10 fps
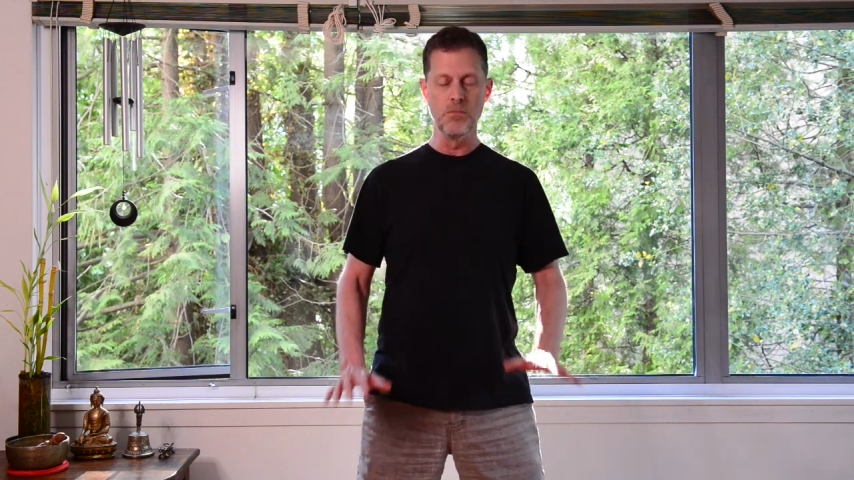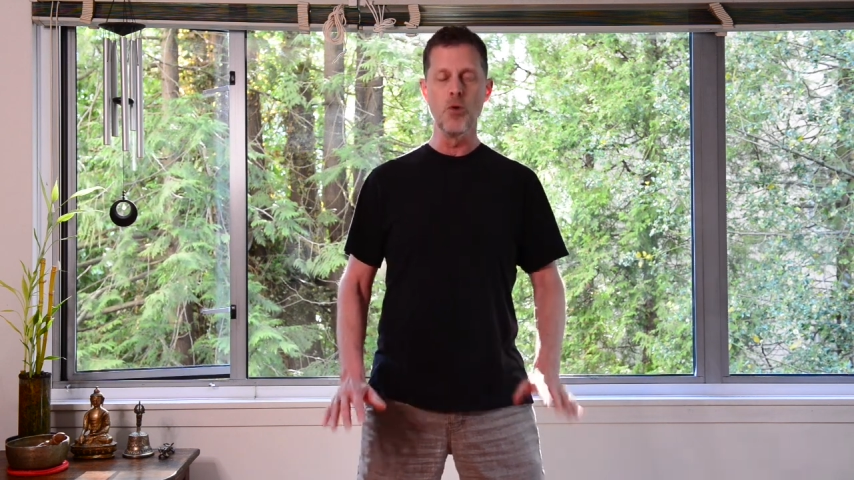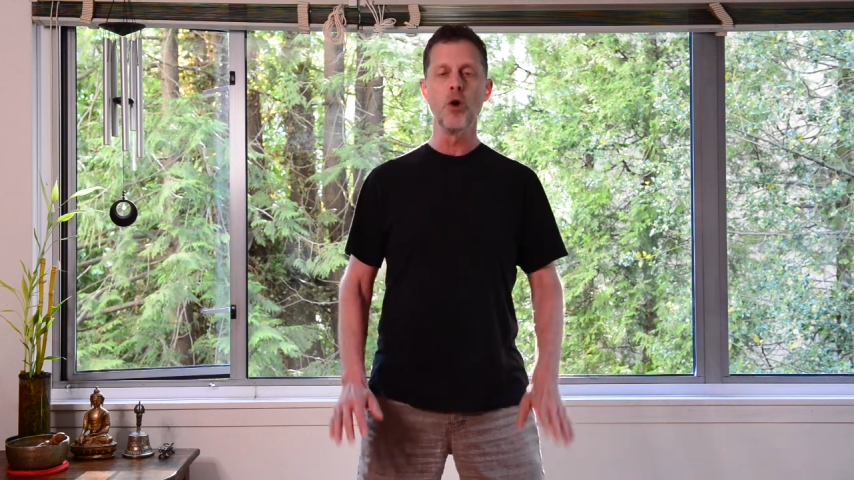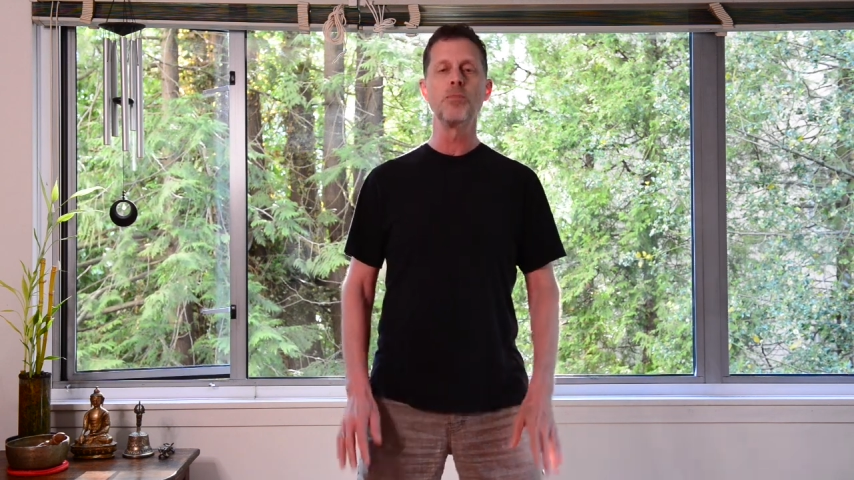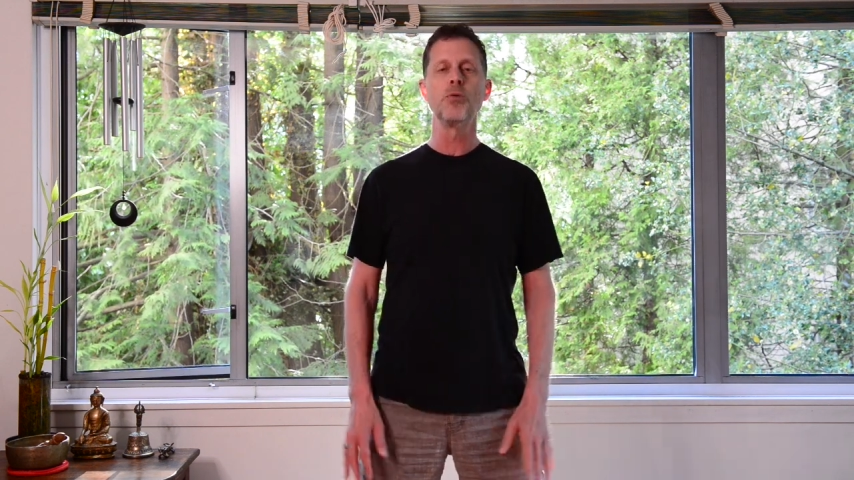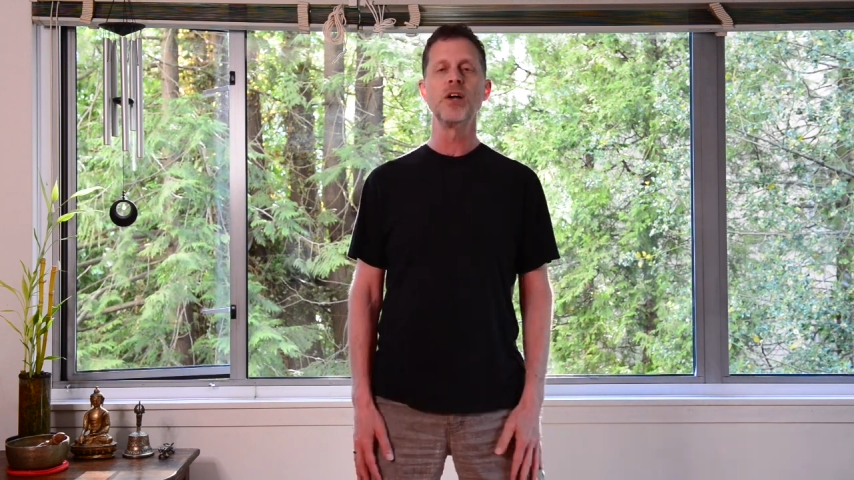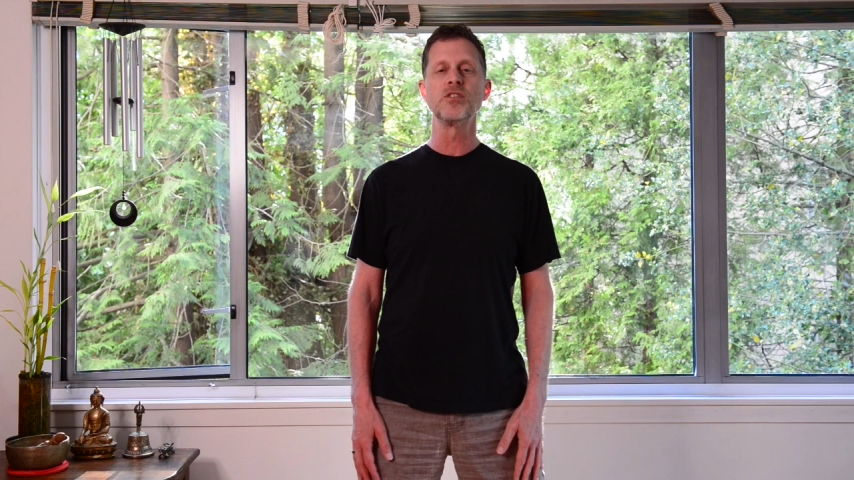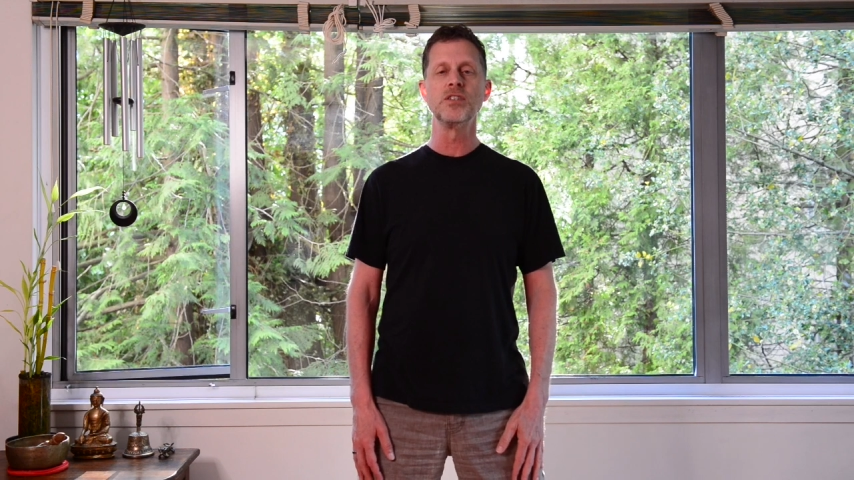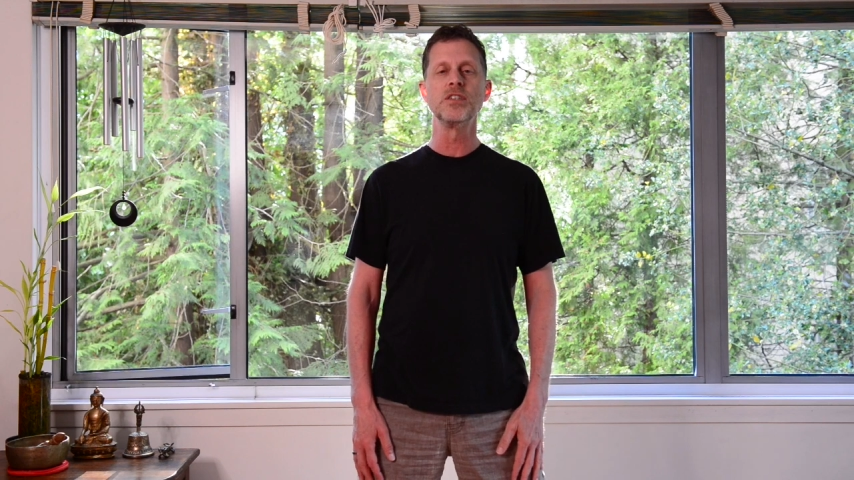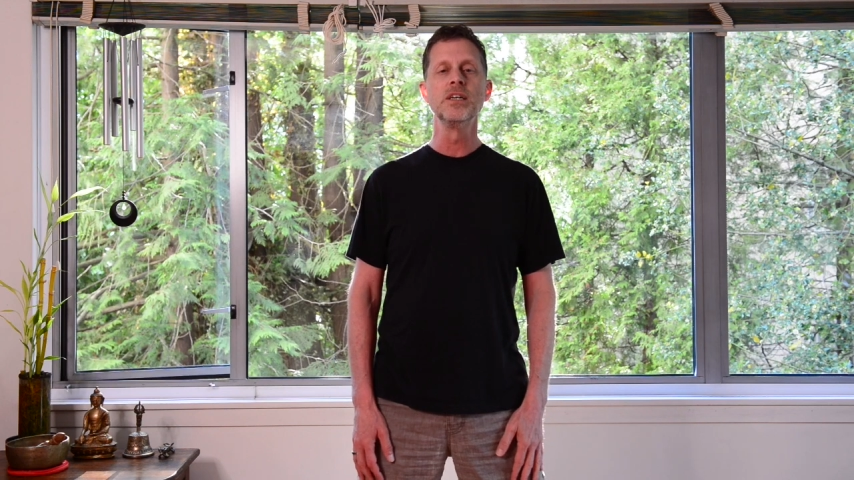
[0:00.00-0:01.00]
more
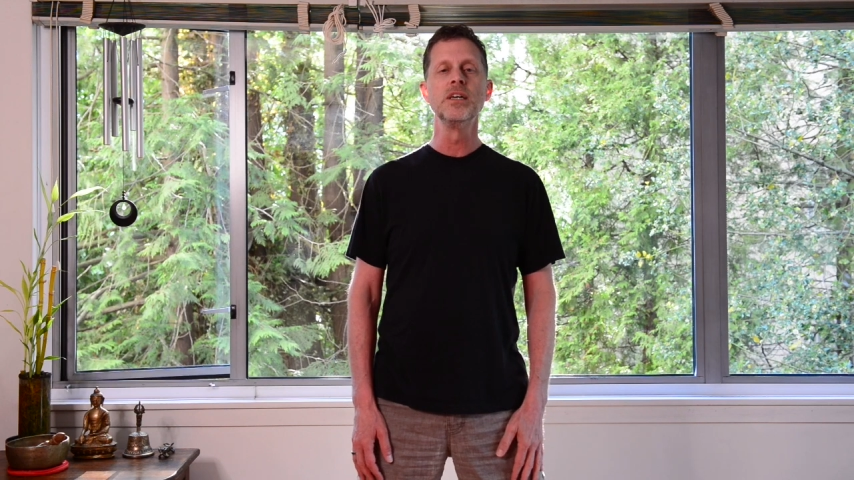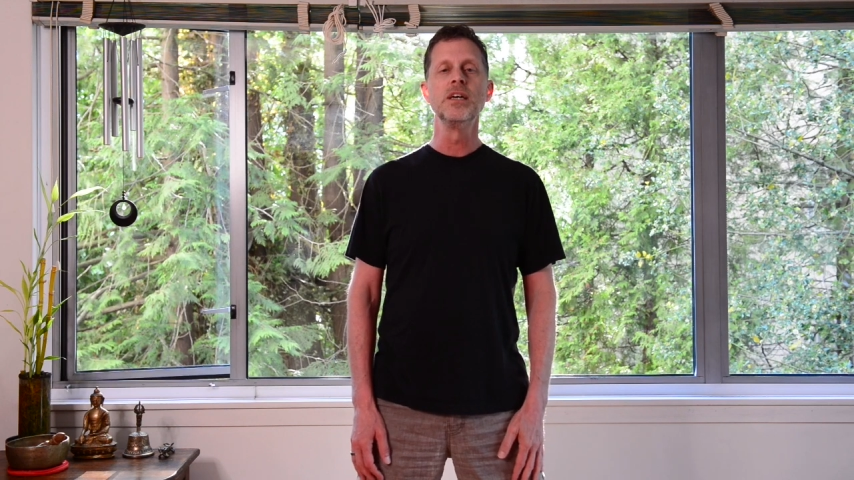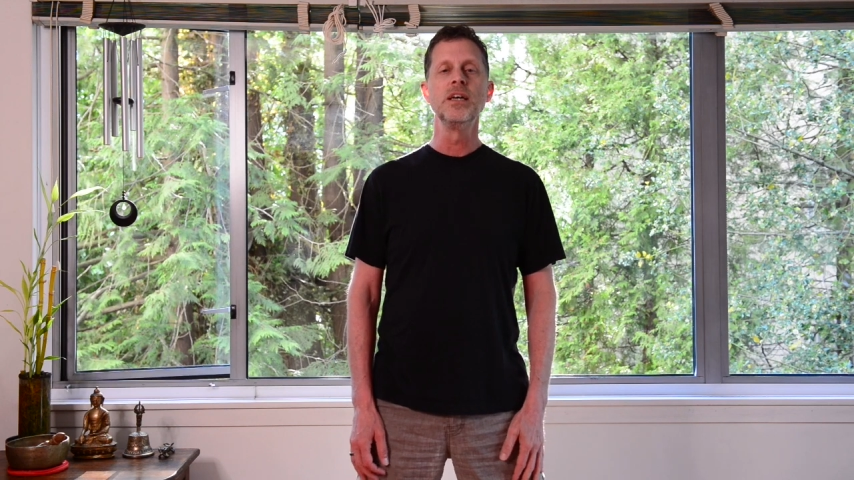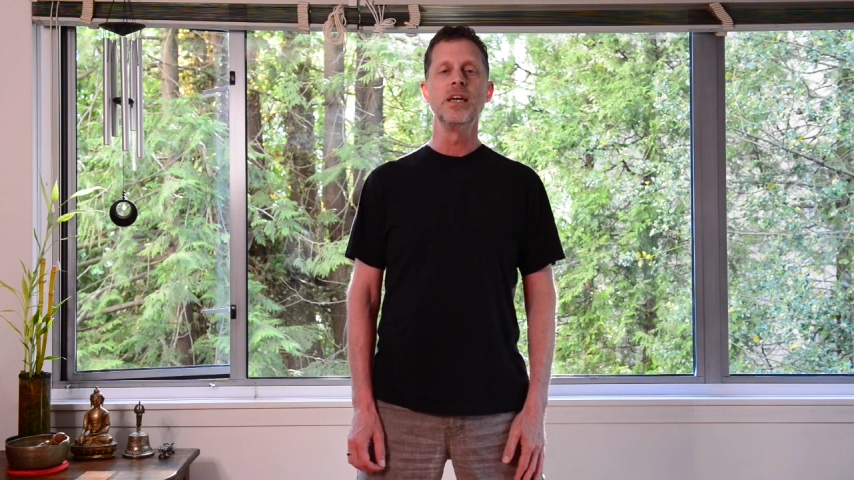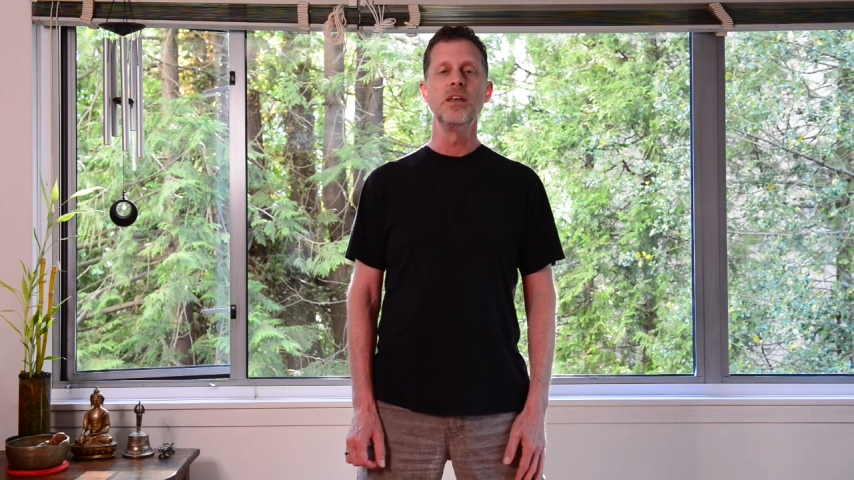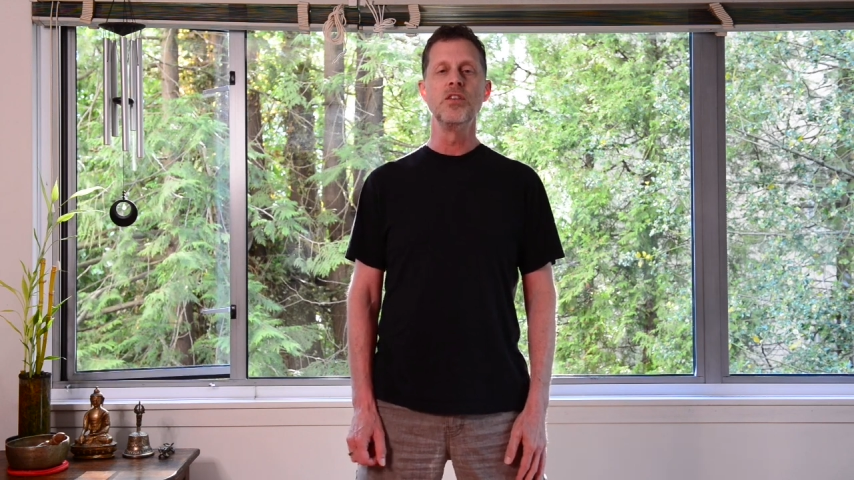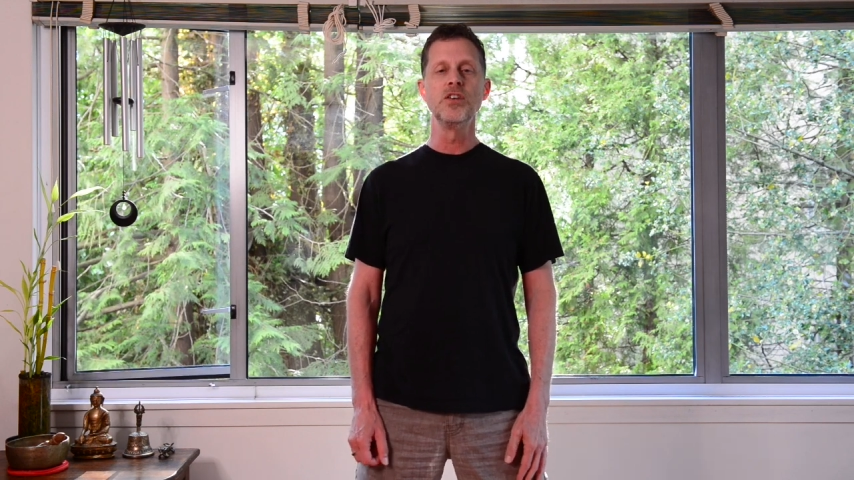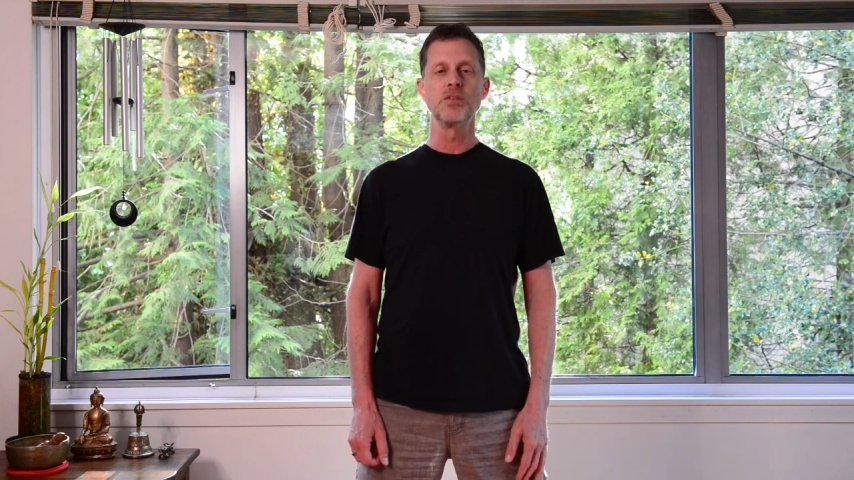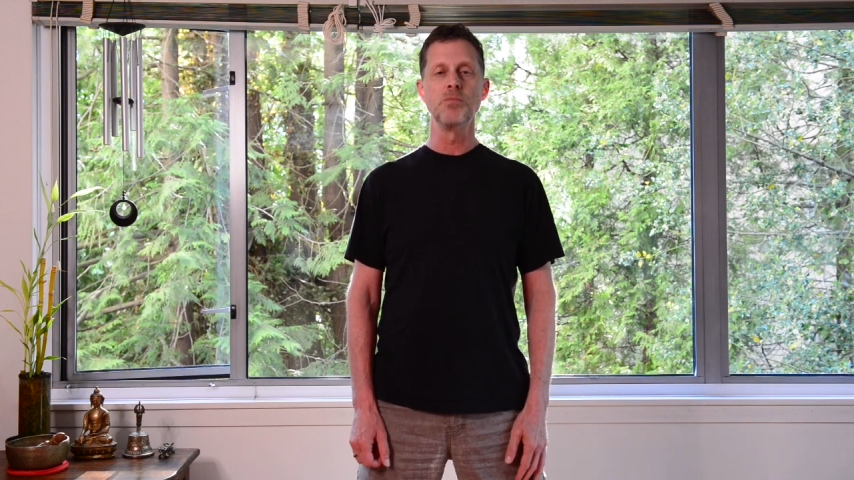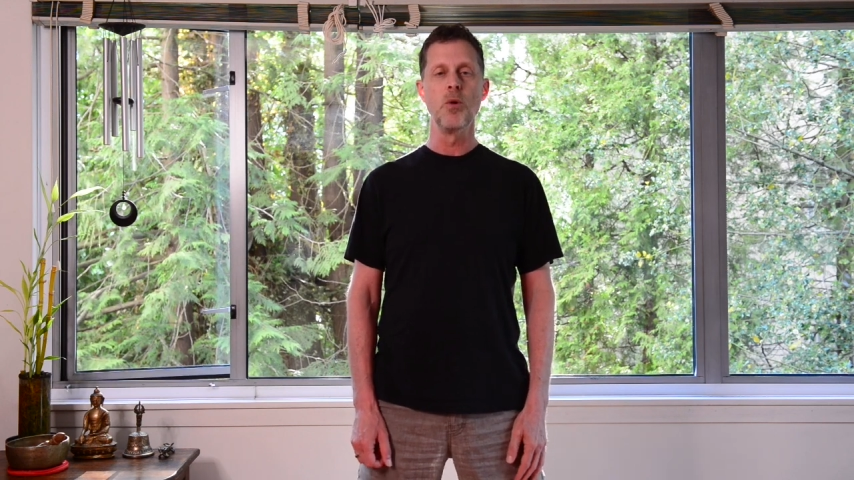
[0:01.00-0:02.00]
present in
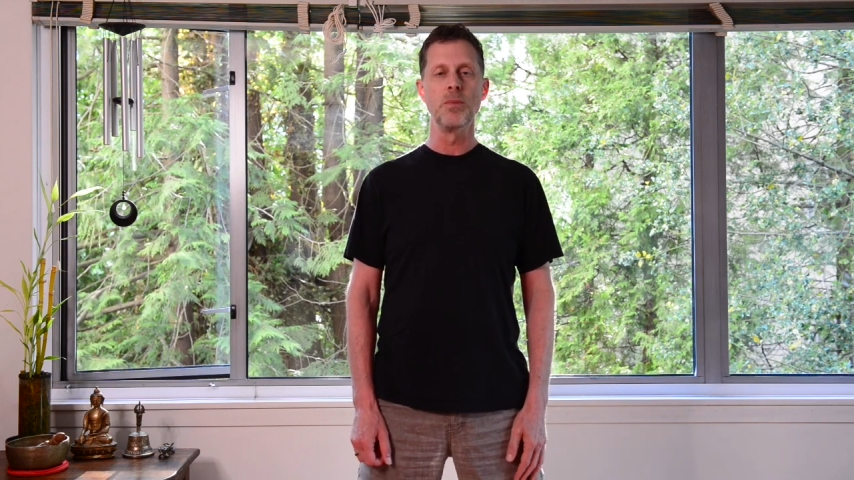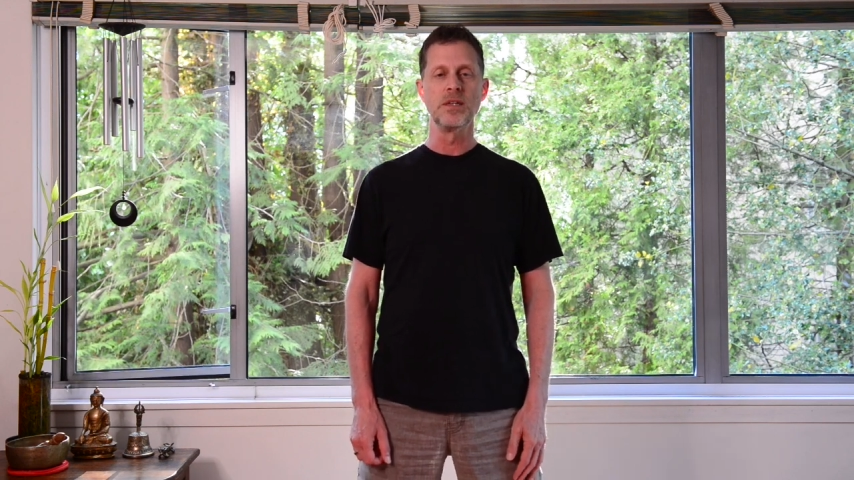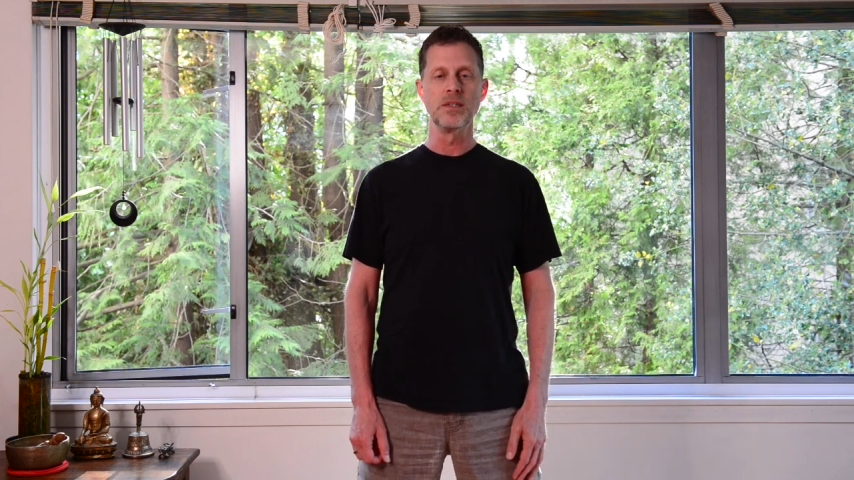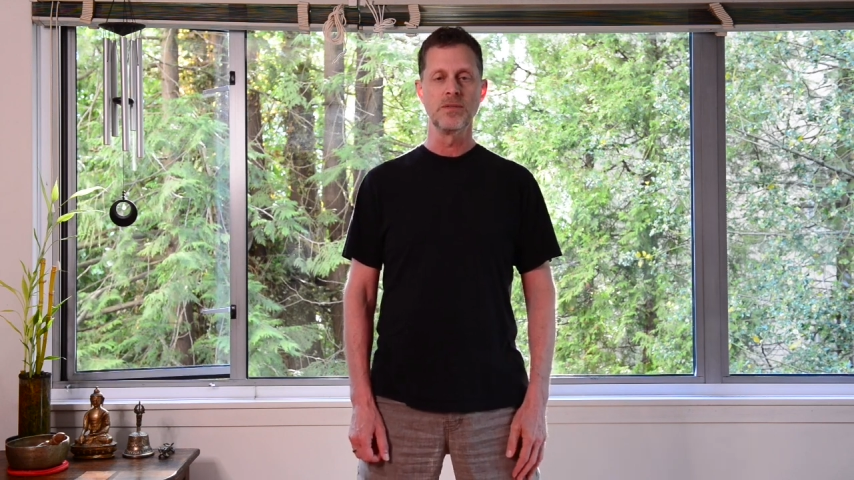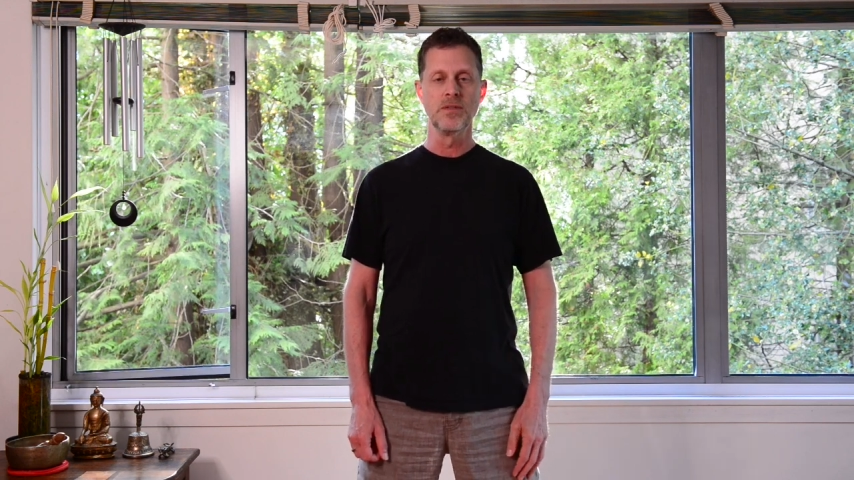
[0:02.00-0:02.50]
this moment.